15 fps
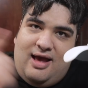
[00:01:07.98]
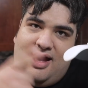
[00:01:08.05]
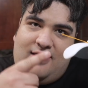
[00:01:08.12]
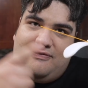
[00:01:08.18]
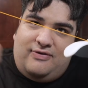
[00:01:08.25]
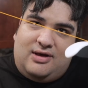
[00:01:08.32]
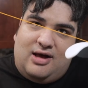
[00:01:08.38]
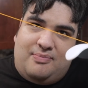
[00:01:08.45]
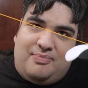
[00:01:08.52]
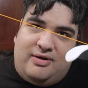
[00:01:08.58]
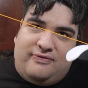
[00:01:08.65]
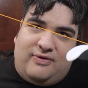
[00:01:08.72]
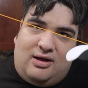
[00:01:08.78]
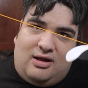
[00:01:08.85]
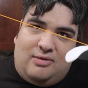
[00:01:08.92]
Half a cup
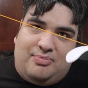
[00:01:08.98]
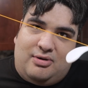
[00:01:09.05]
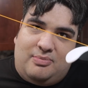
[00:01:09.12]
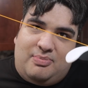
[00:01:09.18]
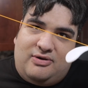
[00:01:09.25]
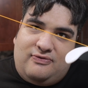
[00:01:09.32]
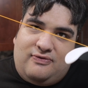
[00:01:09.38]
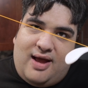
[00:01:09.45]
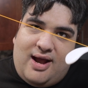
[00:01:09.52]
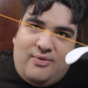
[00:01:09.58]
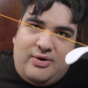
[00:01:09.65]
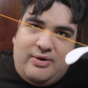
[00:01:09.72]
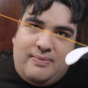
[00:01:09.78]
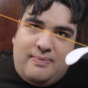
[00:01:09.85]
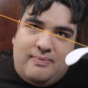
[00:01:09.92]
of all-purpose
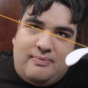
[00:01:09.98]
flour,